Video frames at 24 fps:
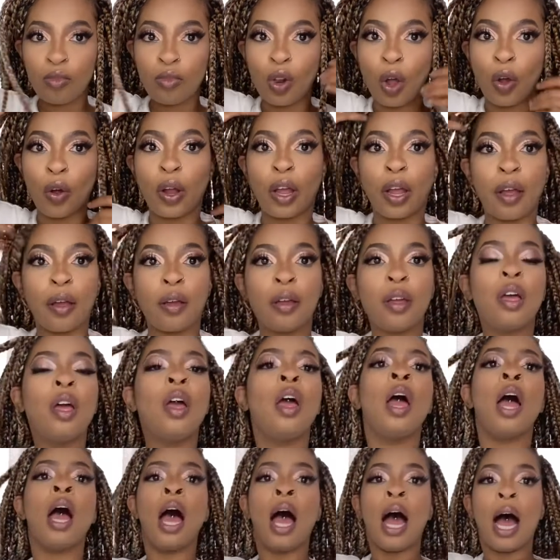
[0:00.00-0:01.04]
Okay,
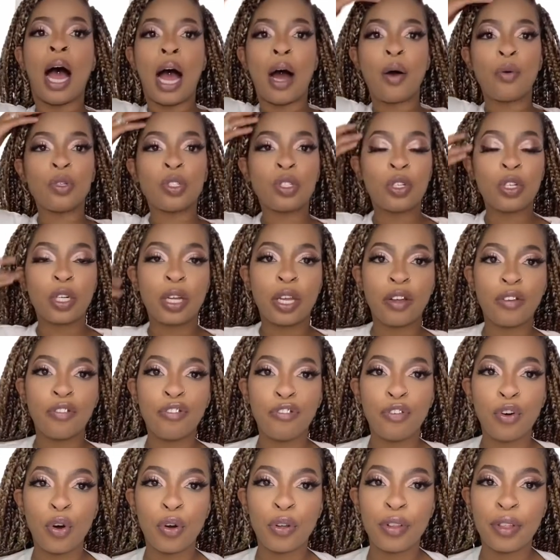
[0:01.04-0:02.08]
I was looking
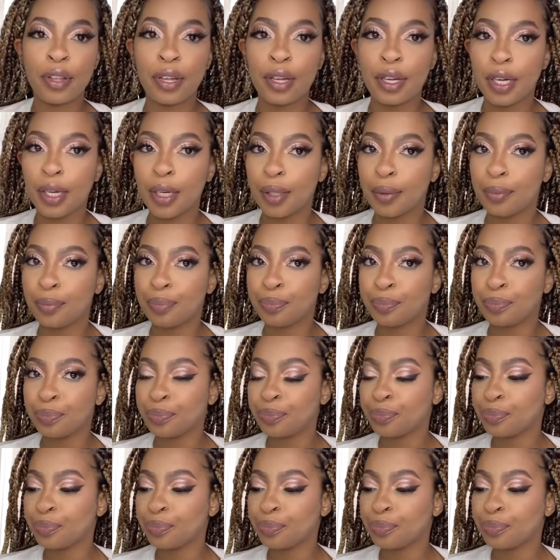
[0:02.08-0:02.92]
for the